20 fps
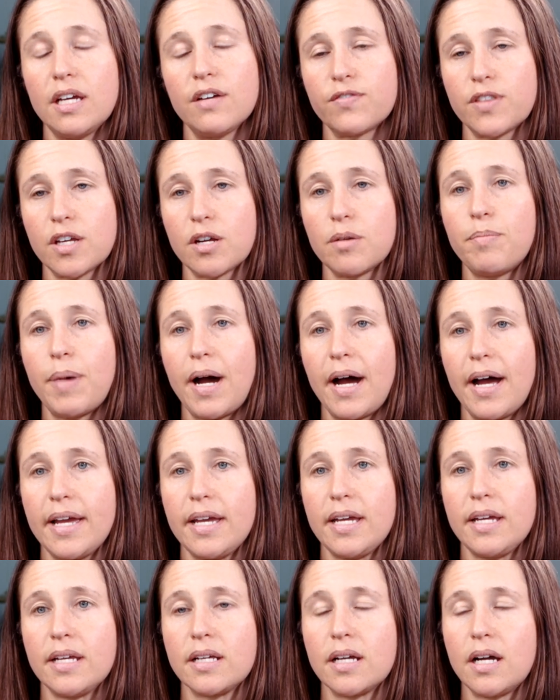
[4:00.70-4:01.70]
if they're
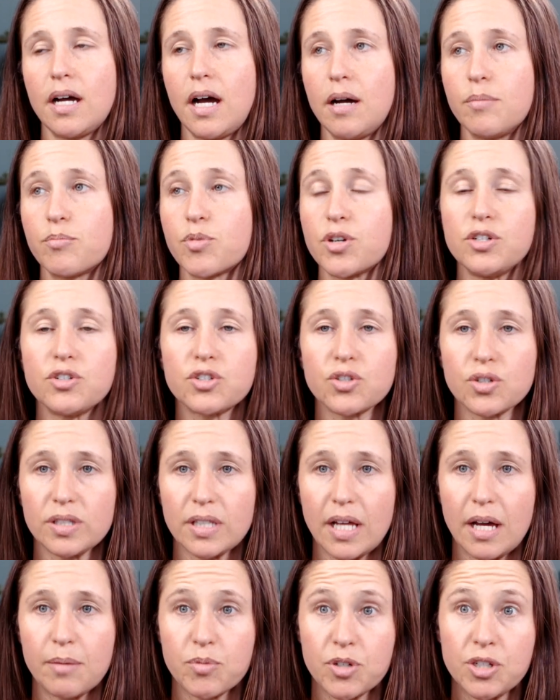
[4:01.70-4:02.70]
buying a
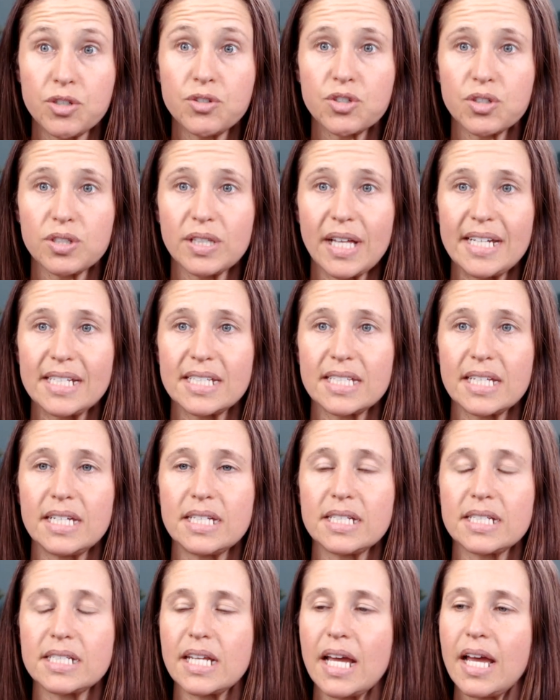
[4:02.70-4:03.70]
producer
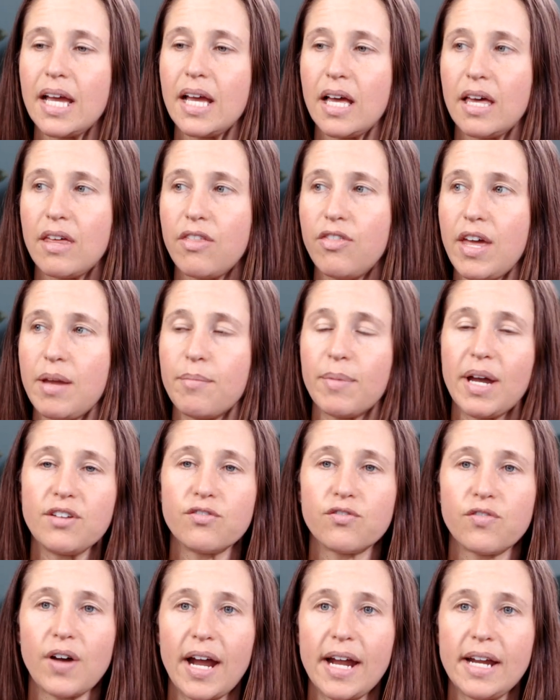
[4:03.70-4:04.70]
license. They might
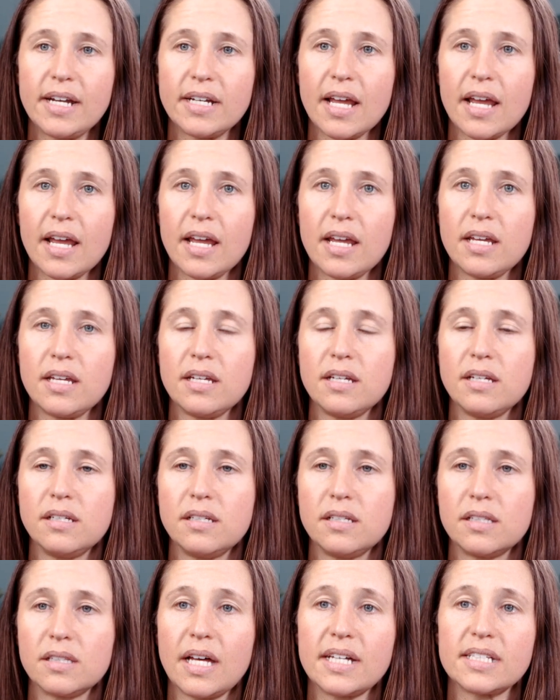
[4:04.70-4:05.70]
find
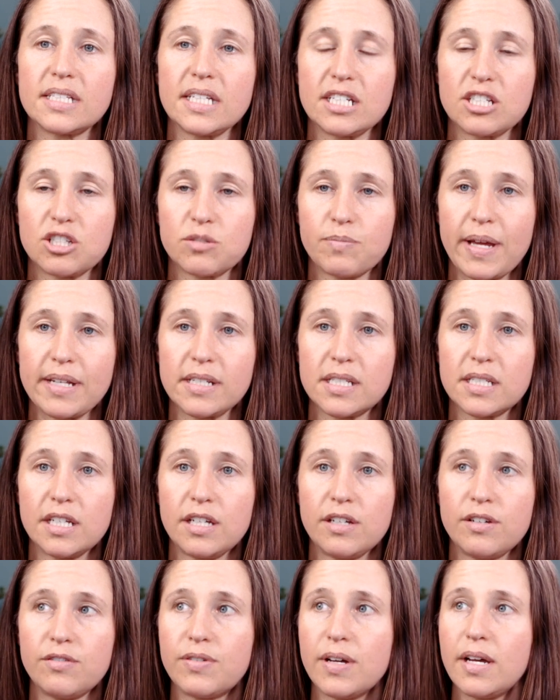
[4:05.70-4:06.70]
a less
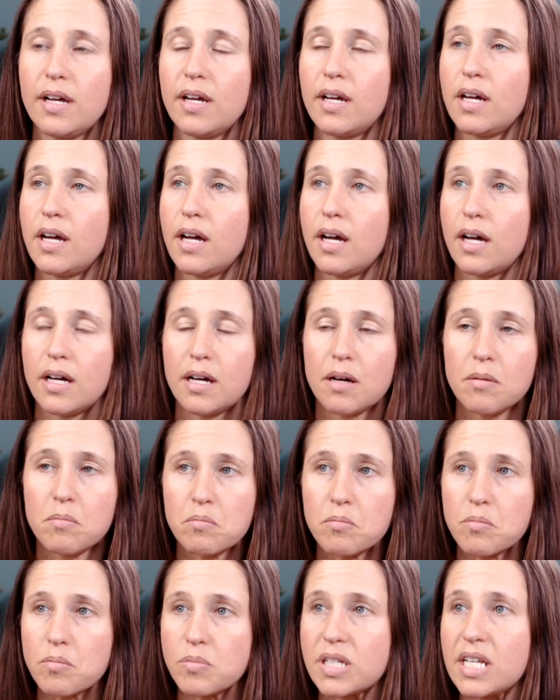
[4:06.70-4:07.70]
expensive
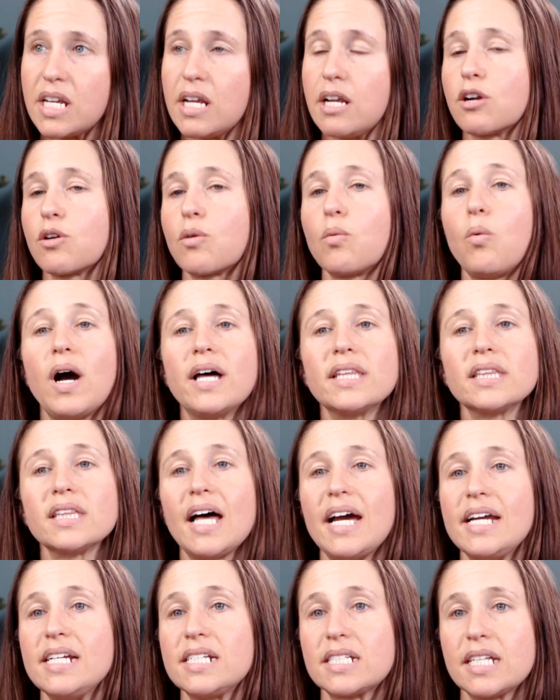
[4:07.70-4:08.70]
tier 1
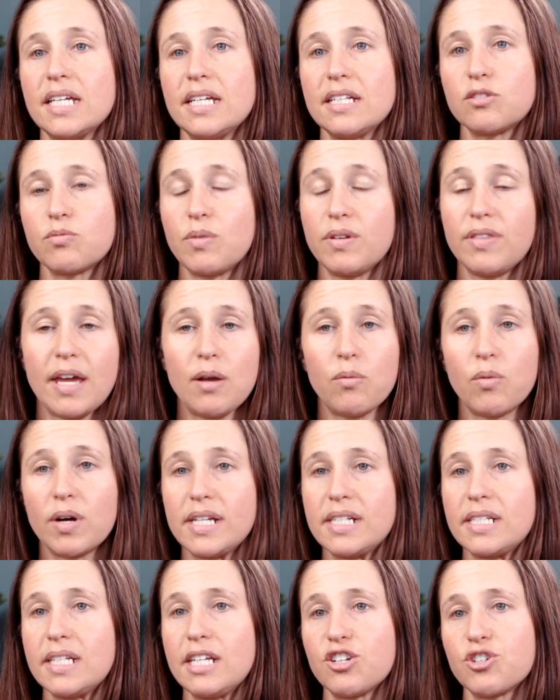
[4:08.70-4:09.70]
license when they want
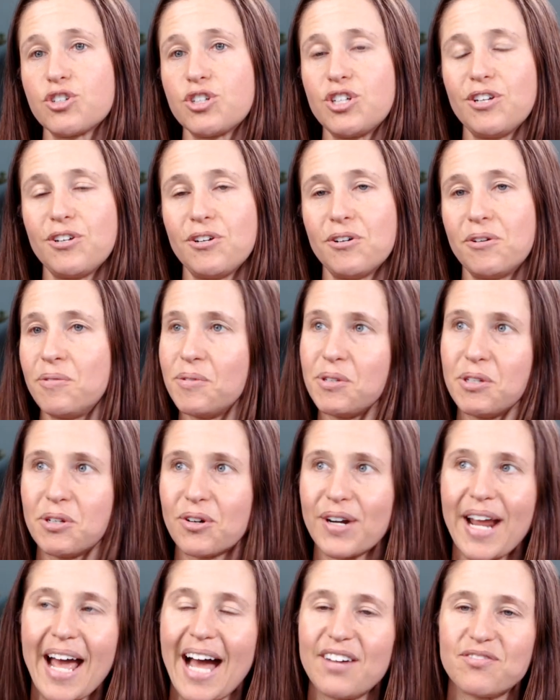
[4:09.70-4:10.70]
a tier 2. You
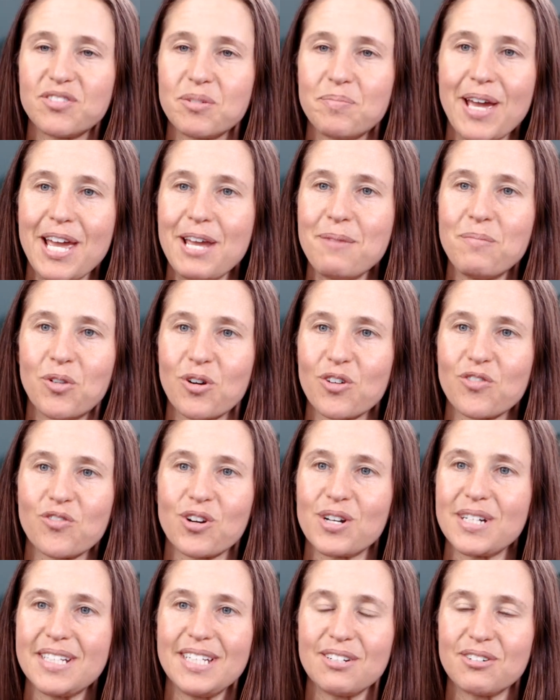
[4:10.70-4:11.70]
don't have to pay more
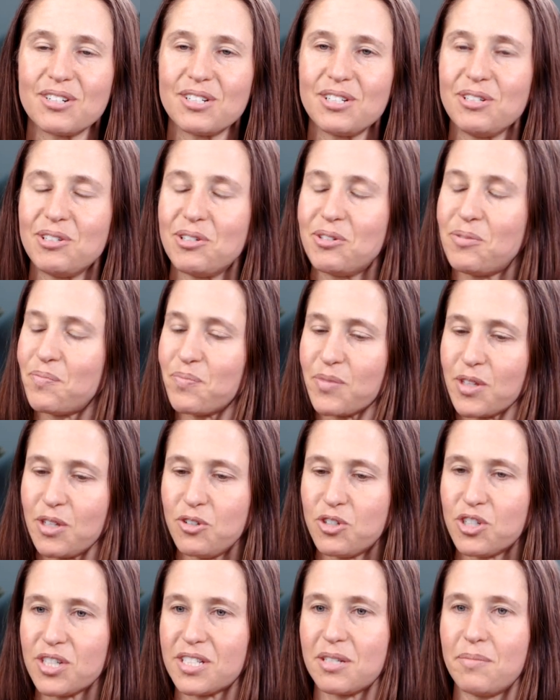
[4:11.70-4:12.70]
for a tier 2.
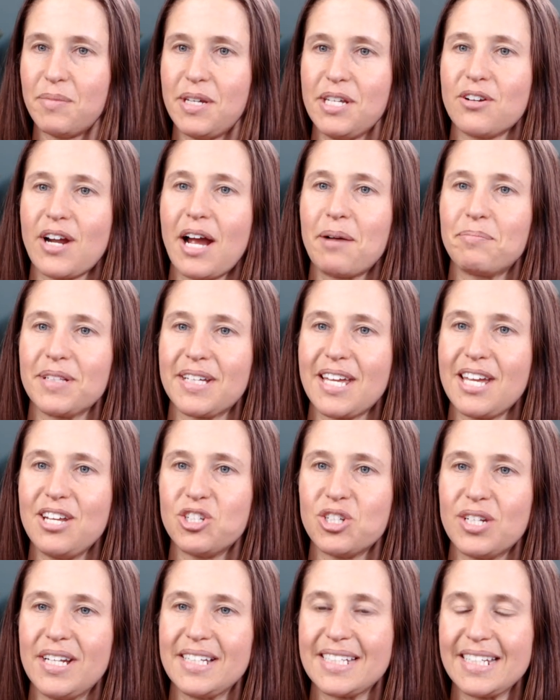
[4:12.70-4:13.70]
You just submit your
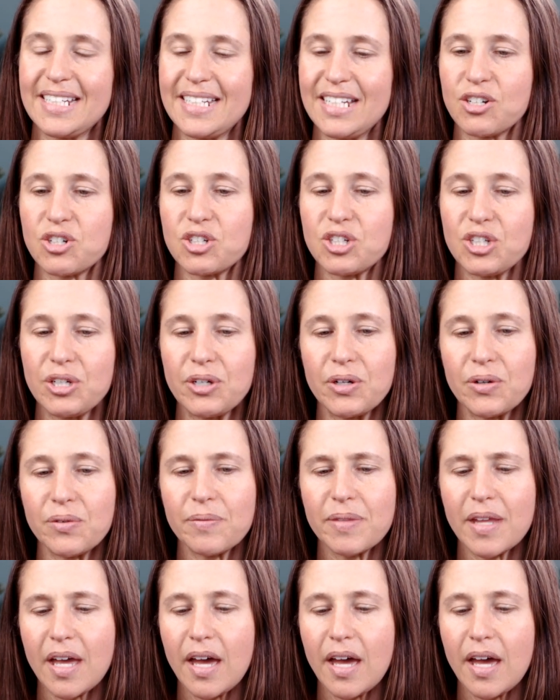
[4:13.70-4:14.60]
application as a tier 2.